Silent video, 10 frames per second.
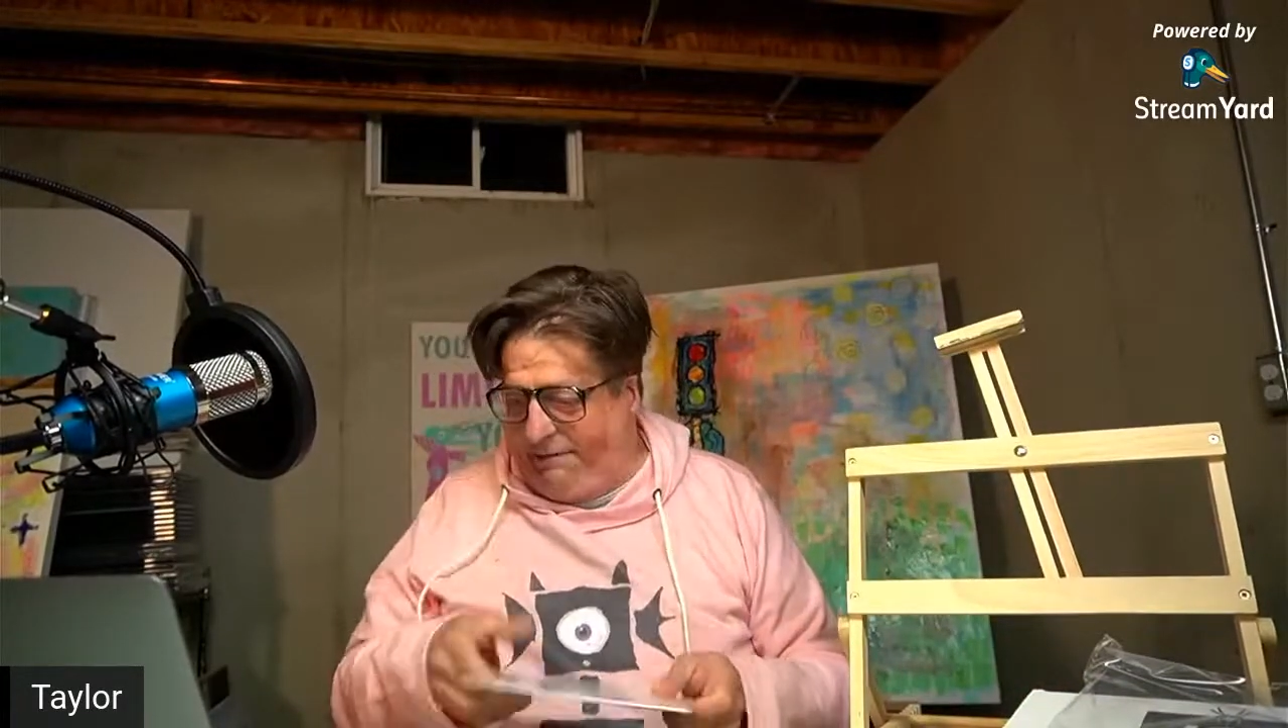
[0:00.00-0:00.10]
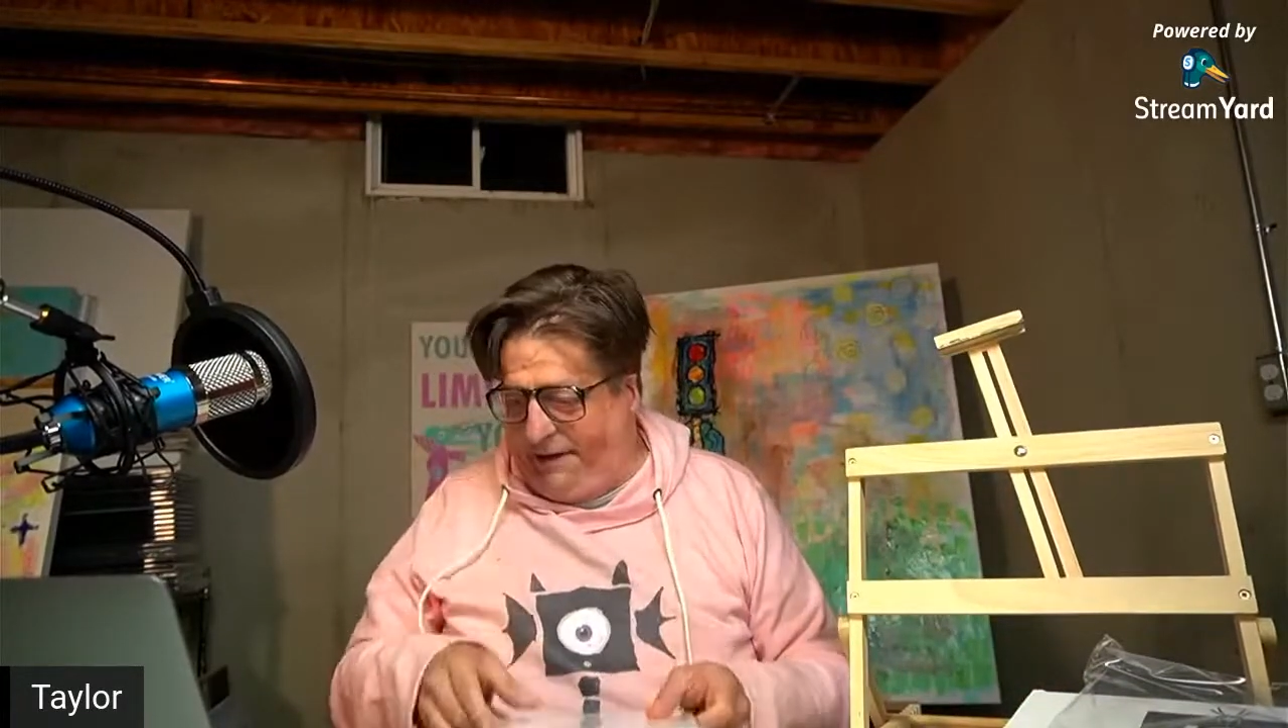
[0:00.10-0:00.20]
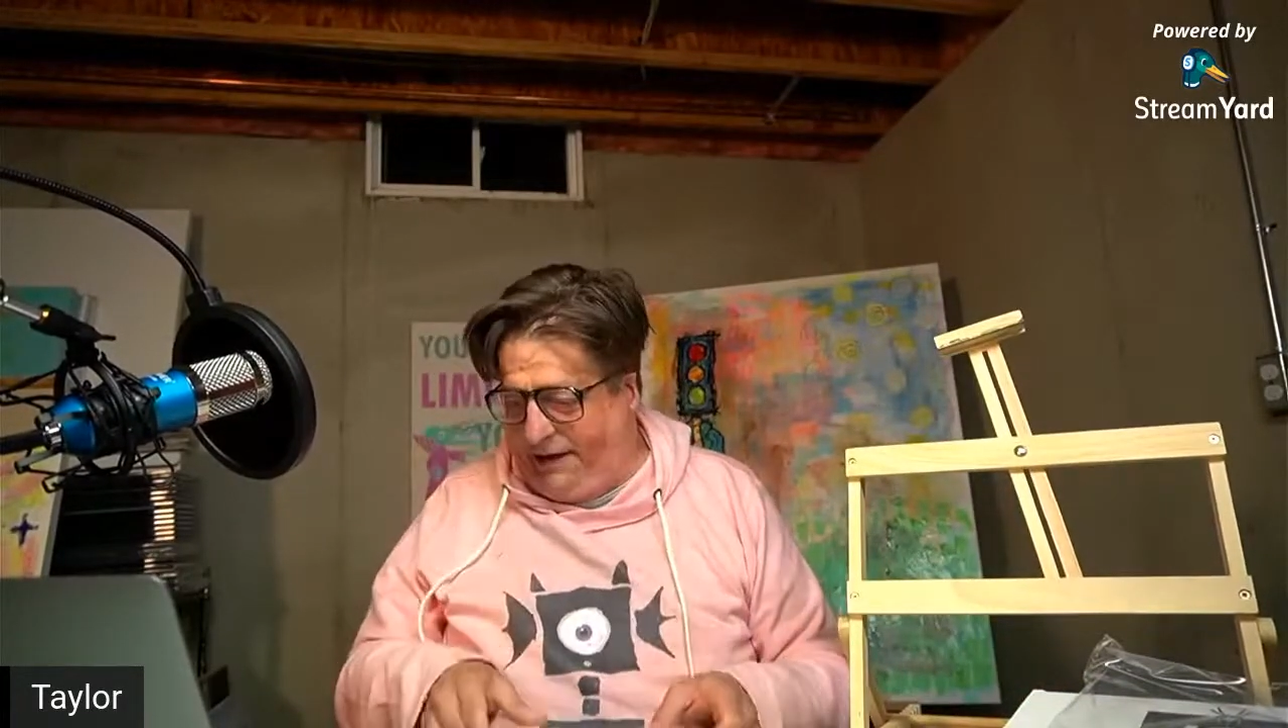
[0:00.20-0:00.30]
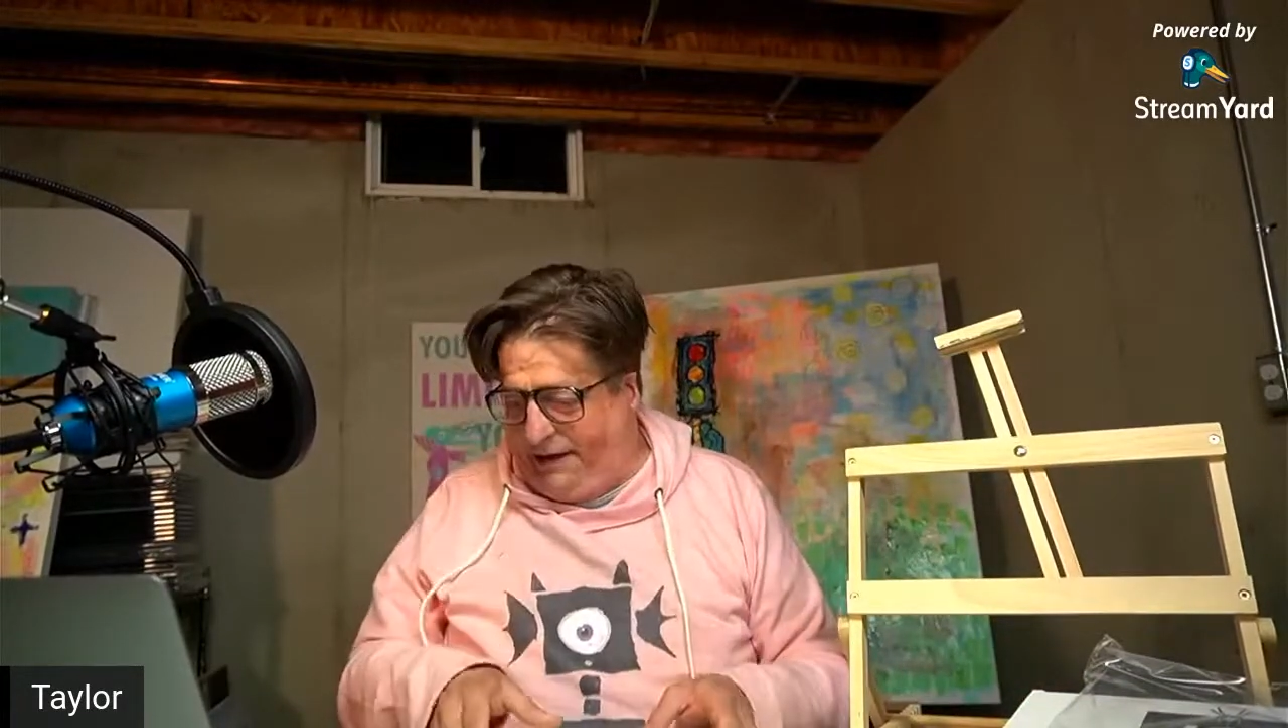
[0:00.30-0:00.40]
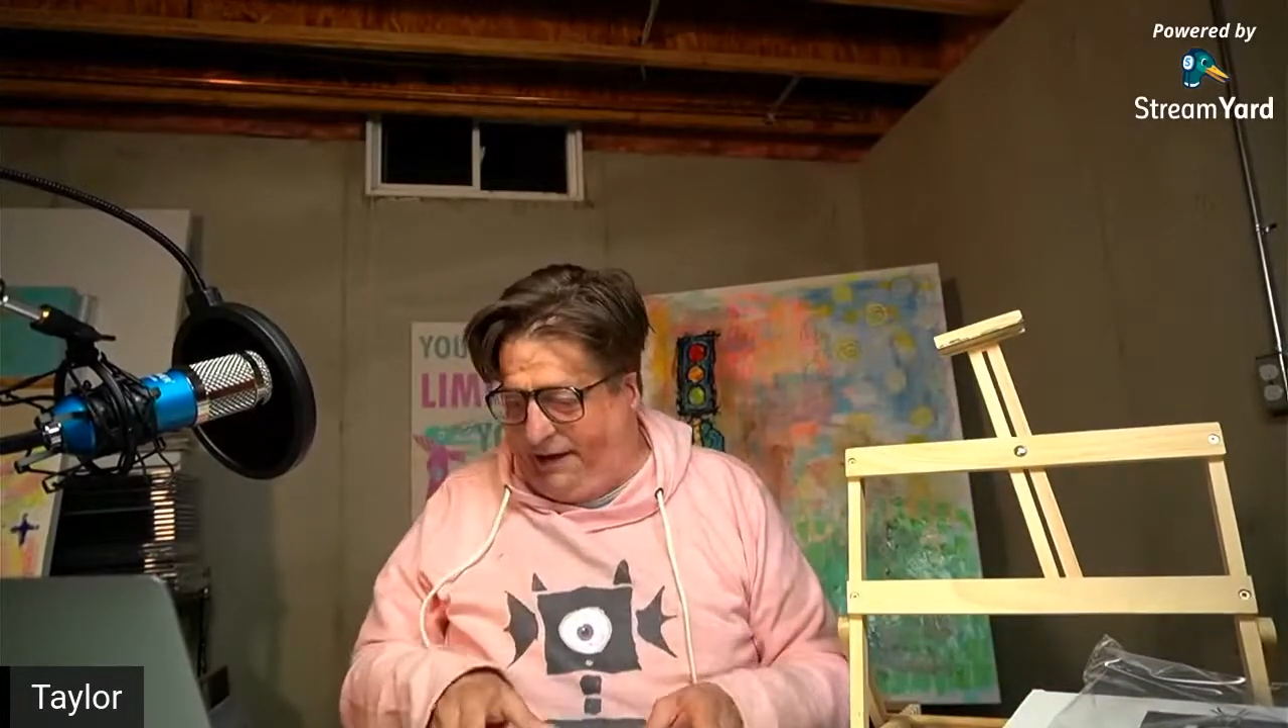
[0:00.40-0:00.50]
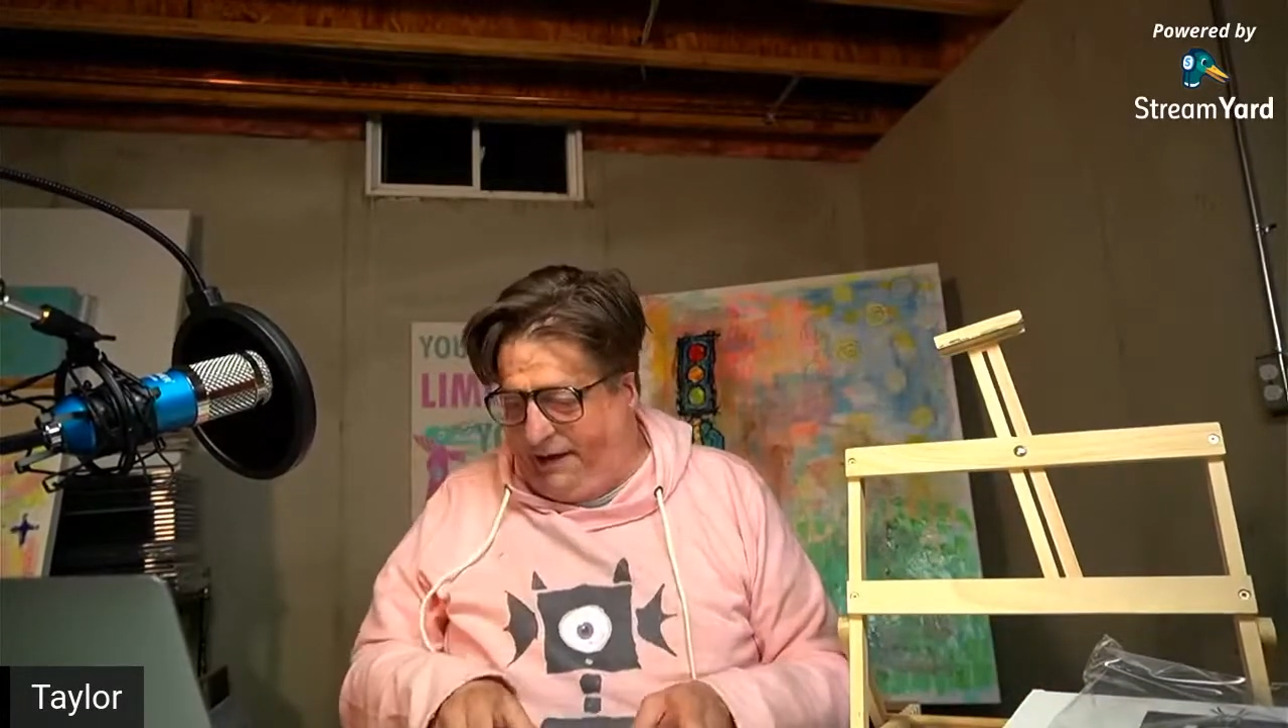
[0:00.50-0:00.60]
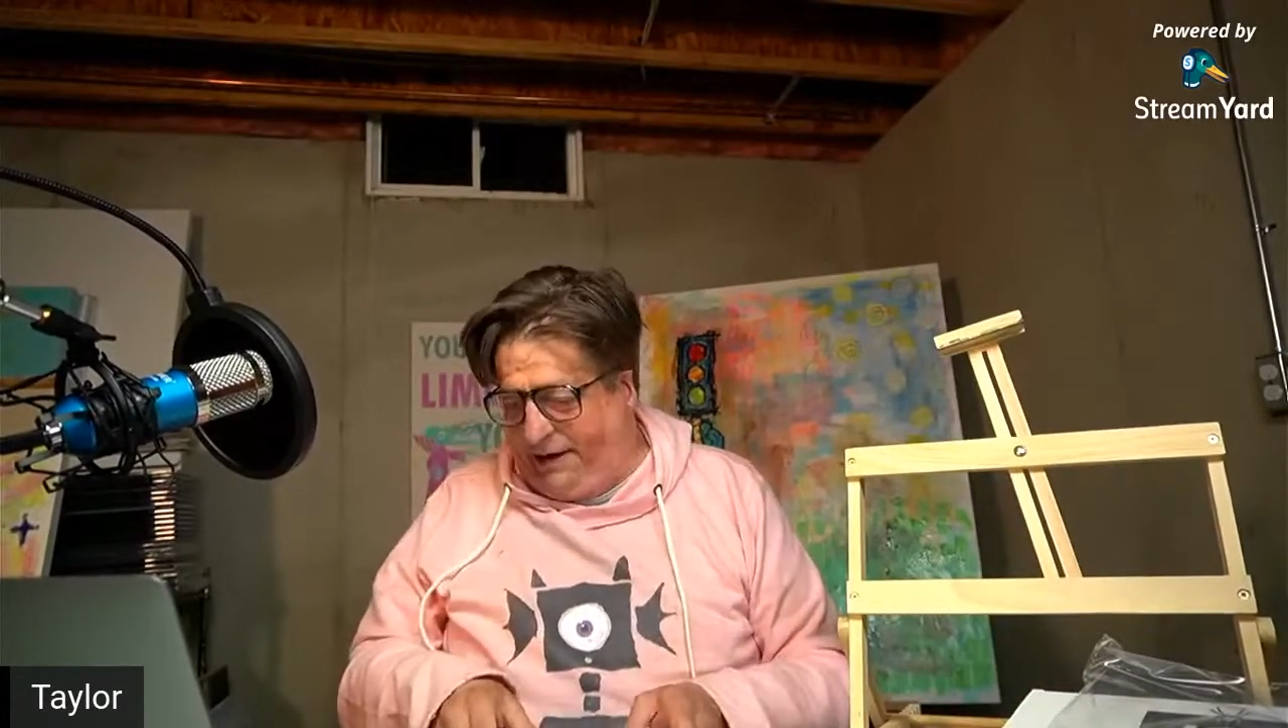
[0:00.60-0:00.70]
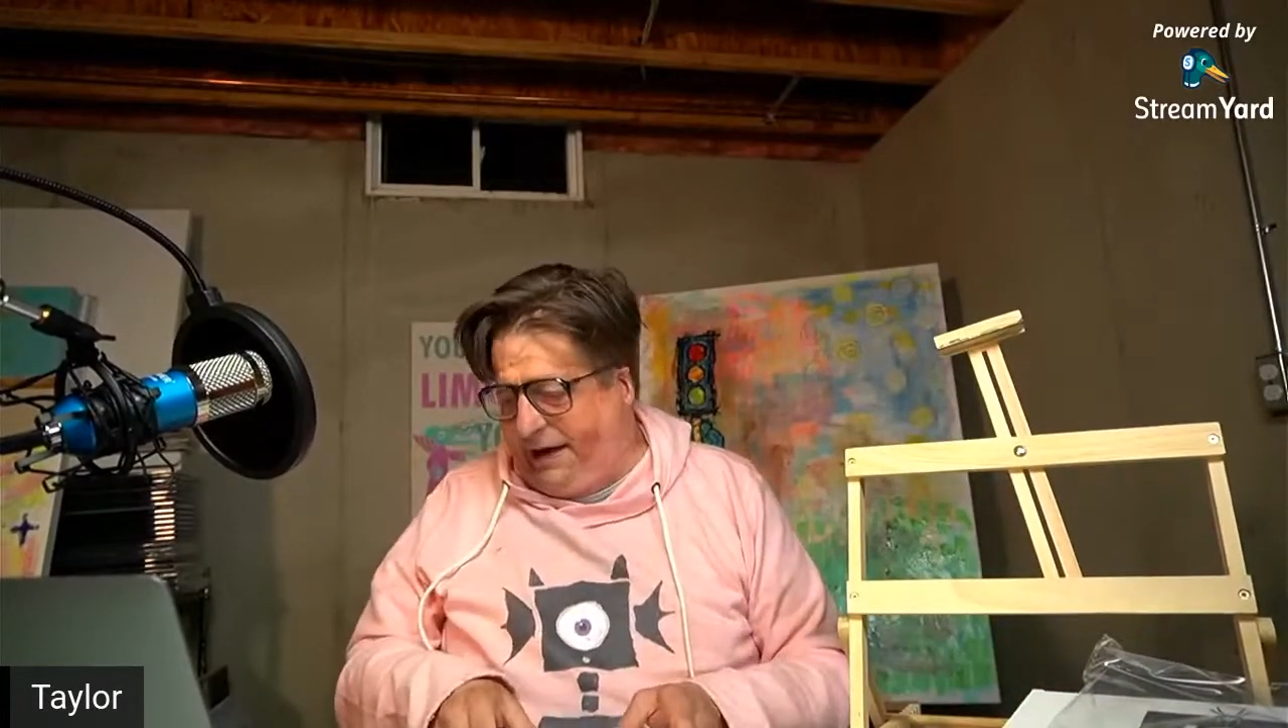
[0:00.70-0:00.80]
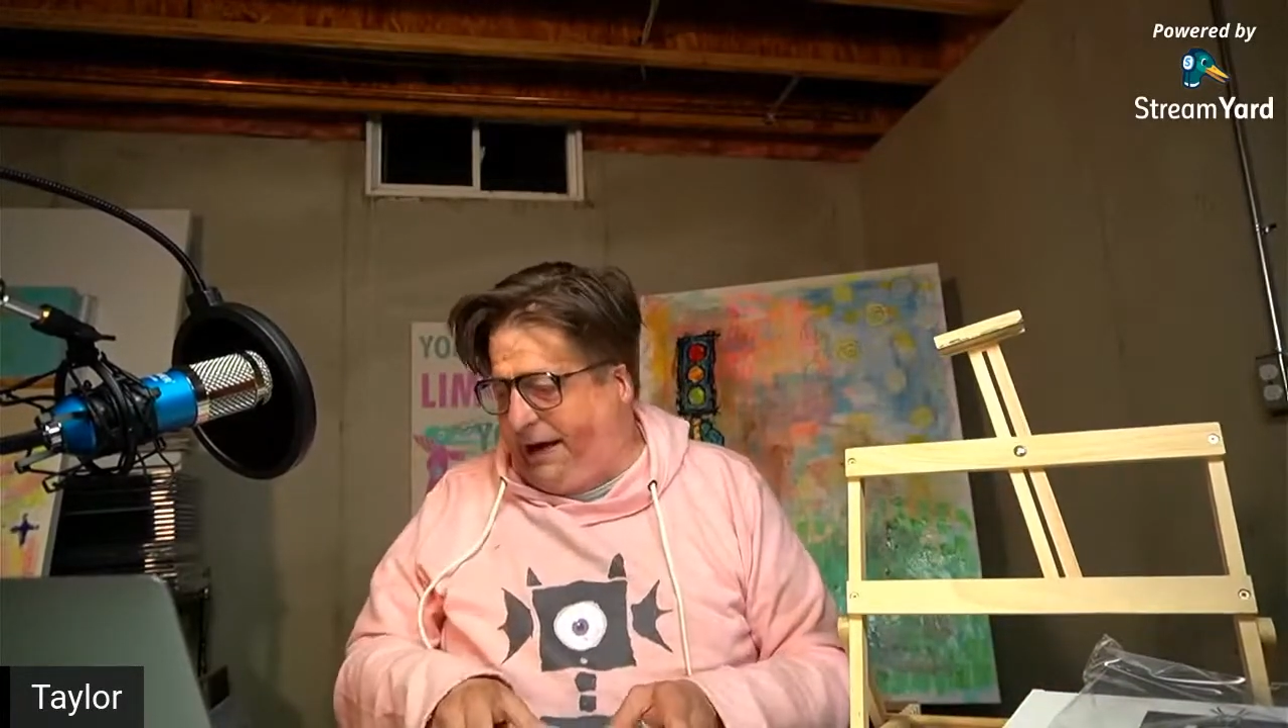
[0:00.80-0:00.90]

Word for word: Uh, and